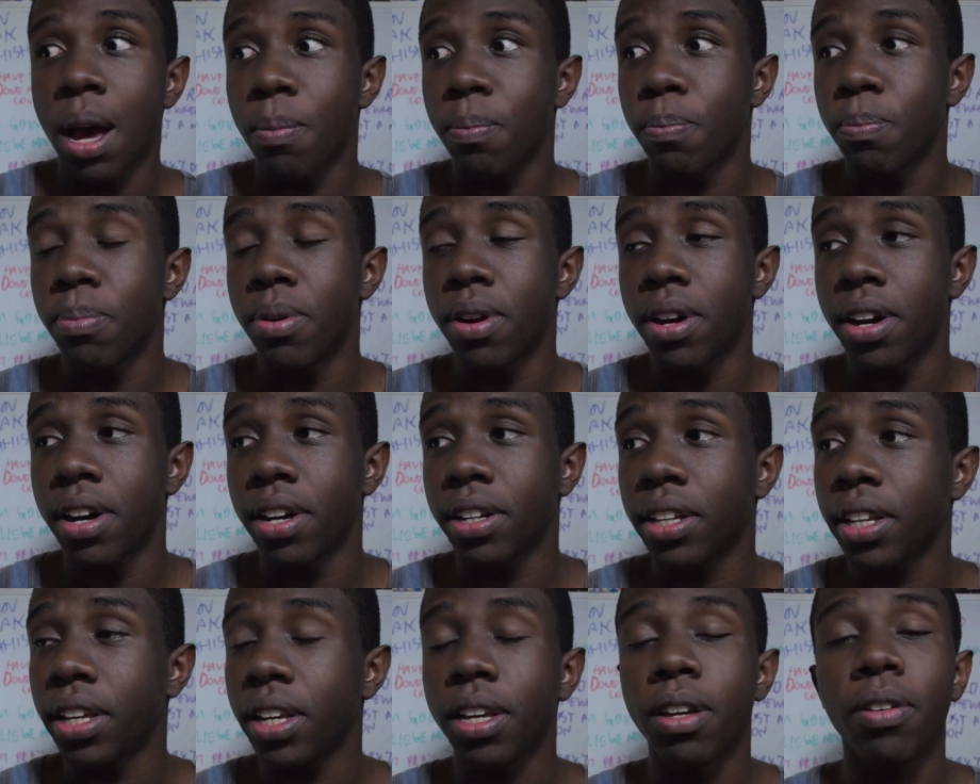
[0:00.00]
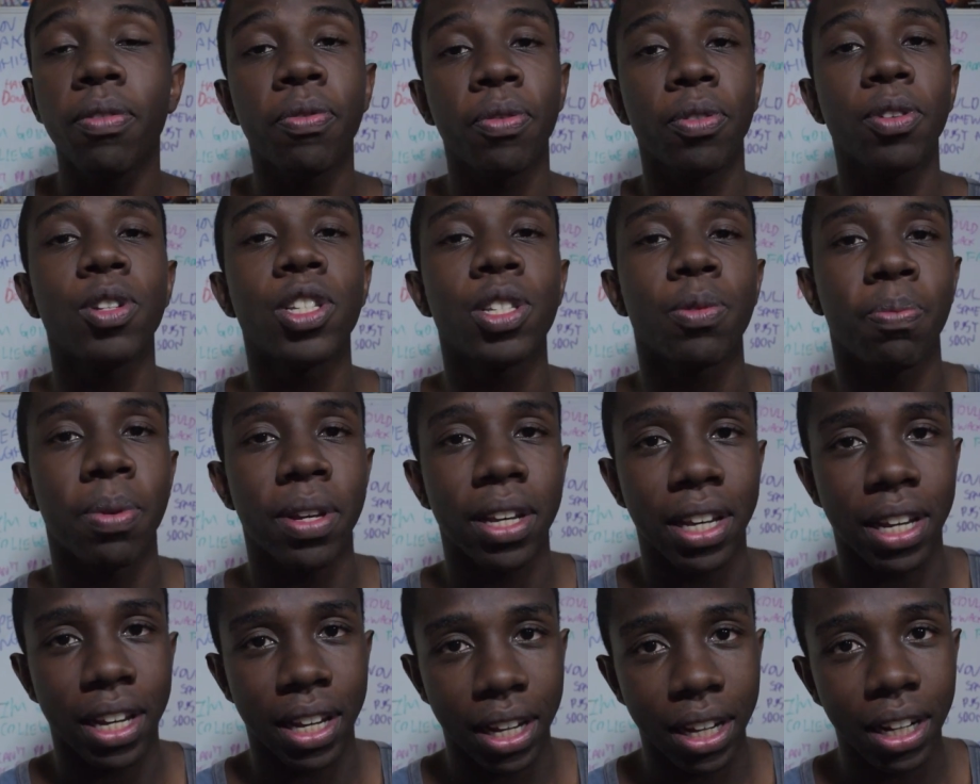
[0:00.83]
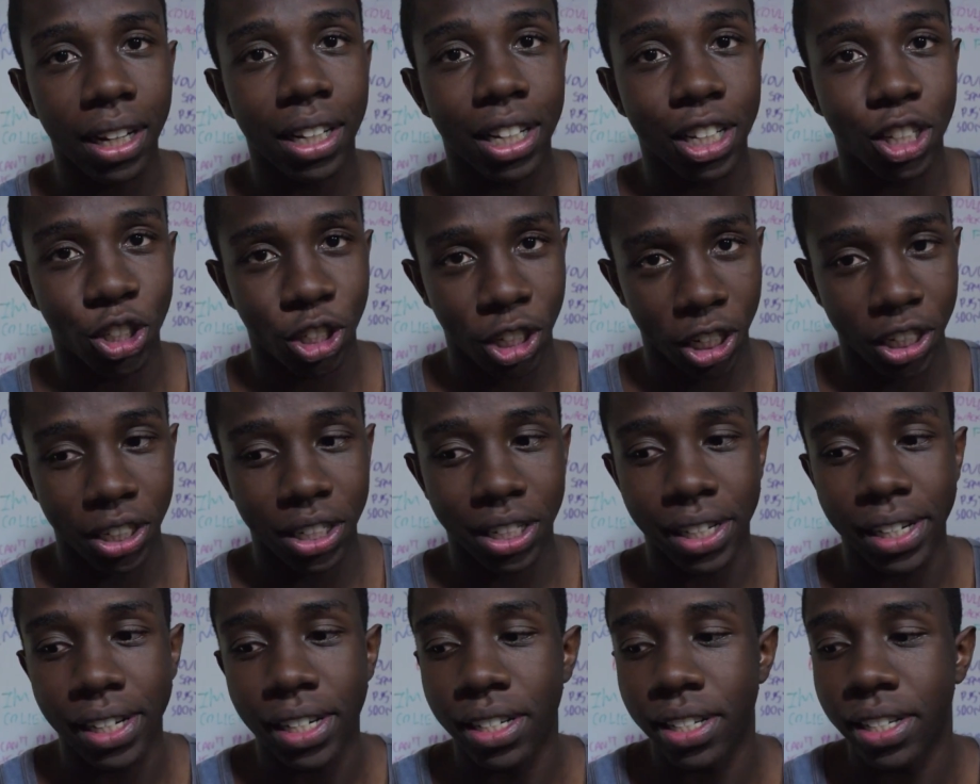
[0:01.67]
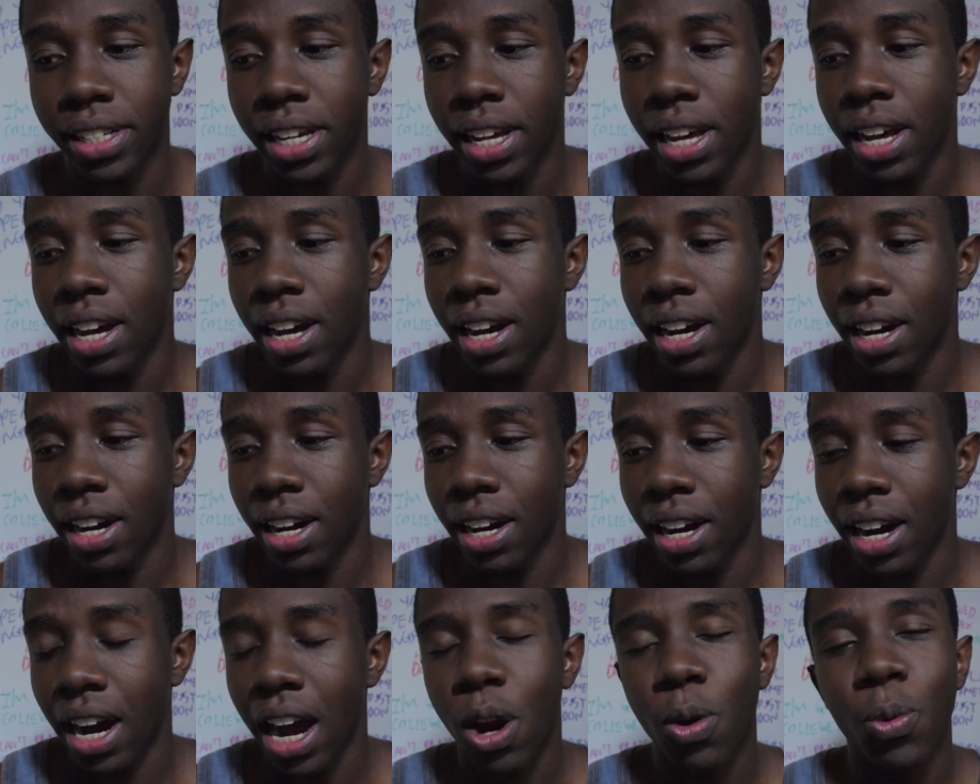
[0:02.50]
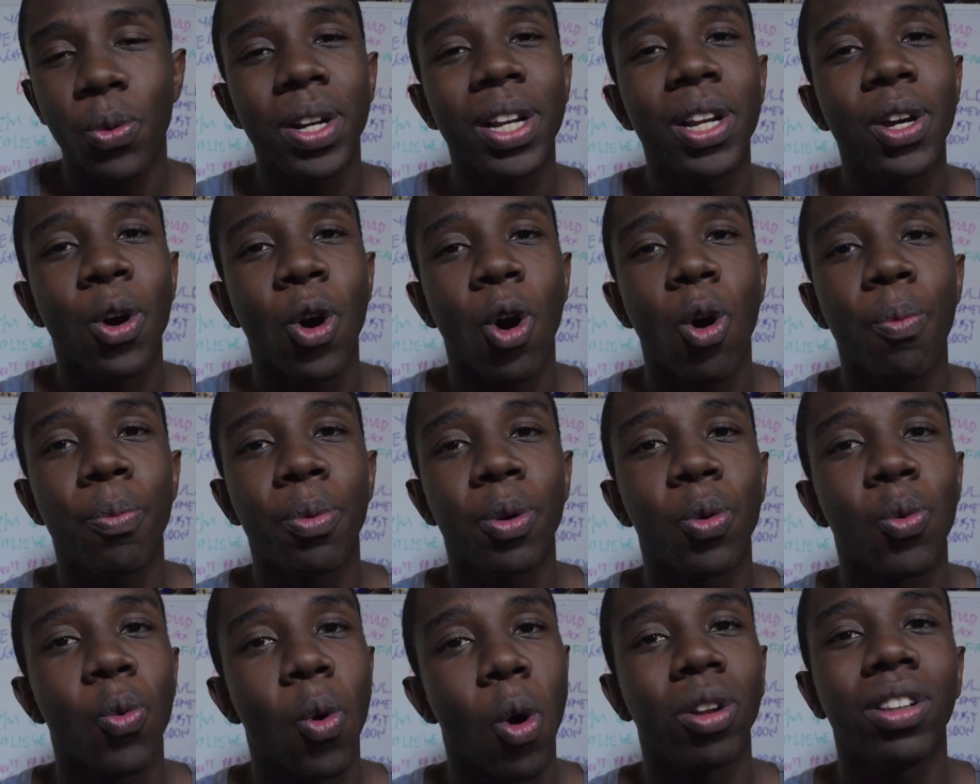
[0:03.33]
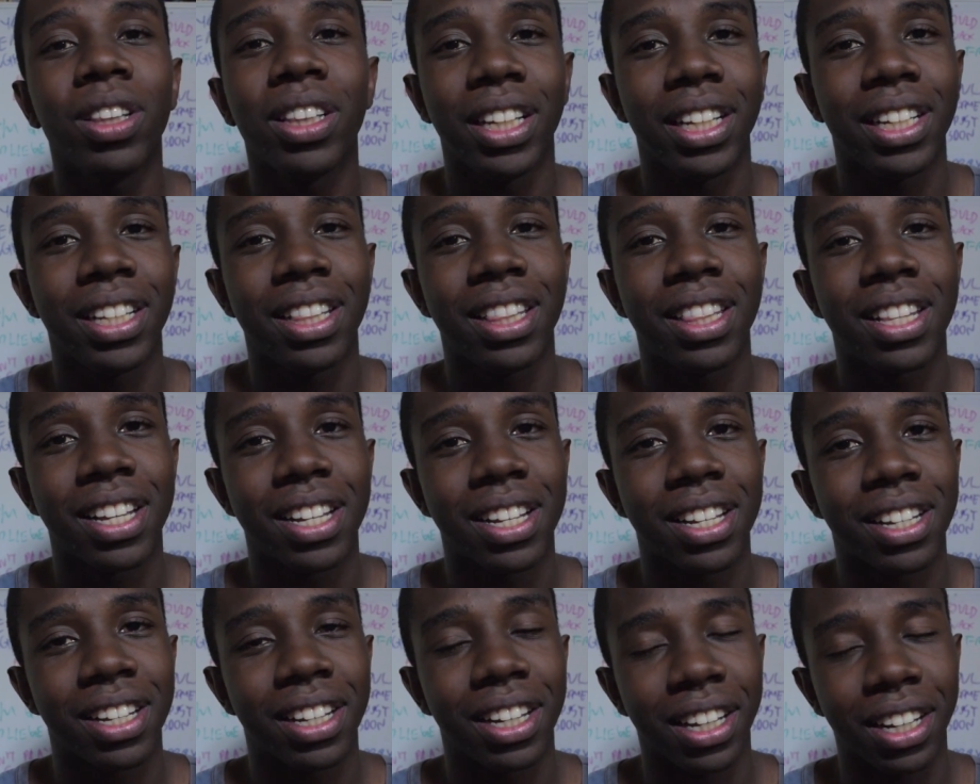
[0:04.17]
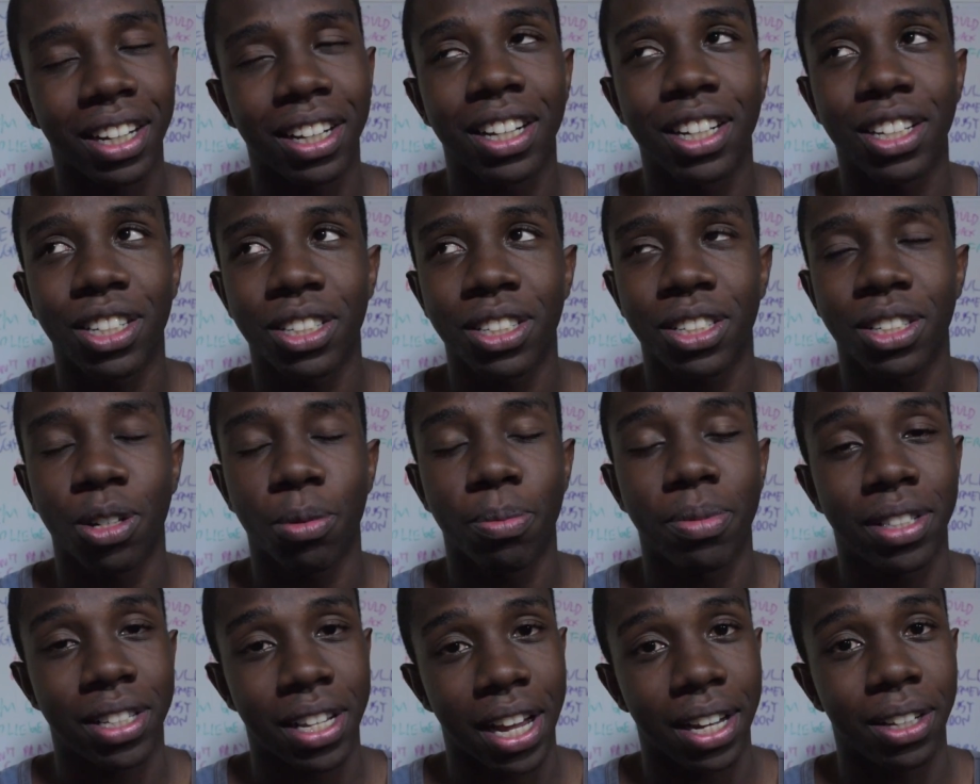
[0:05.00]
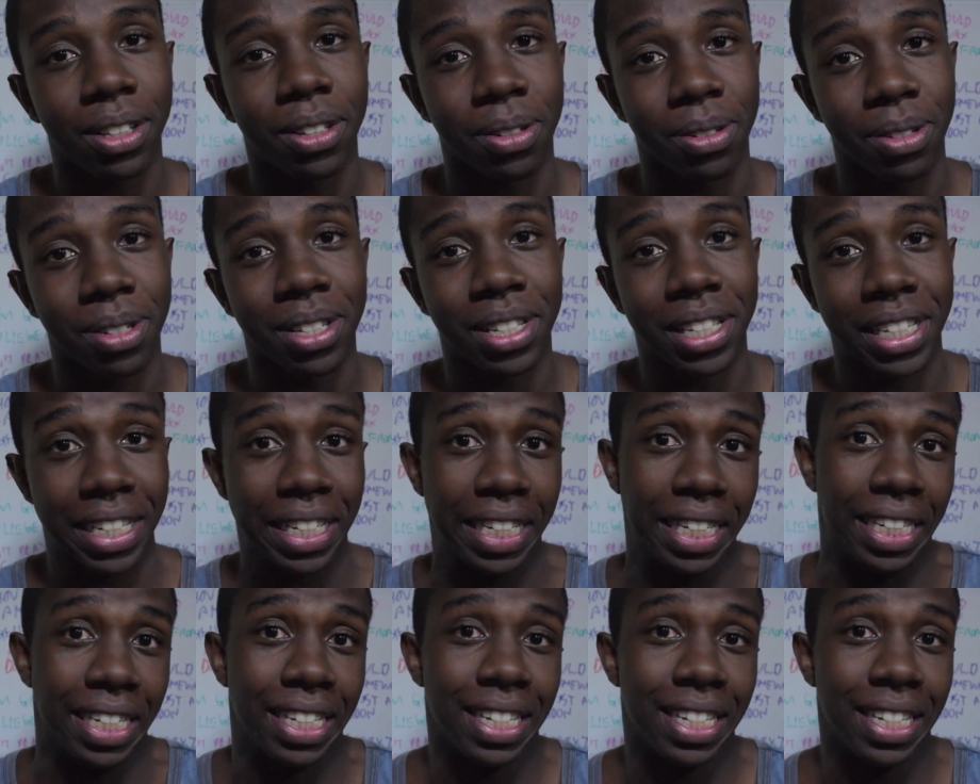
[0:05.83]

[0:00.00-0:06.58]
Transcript: But if you speak English indeed, I really hope you won't need the English subtitles.